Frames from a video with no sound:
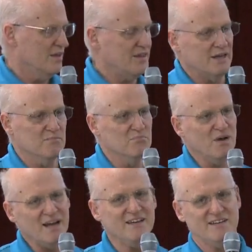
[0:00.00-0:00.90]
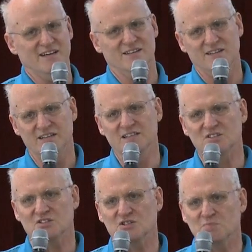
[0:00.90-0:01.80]
that might at
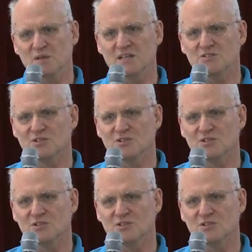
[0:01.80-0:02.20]
least speak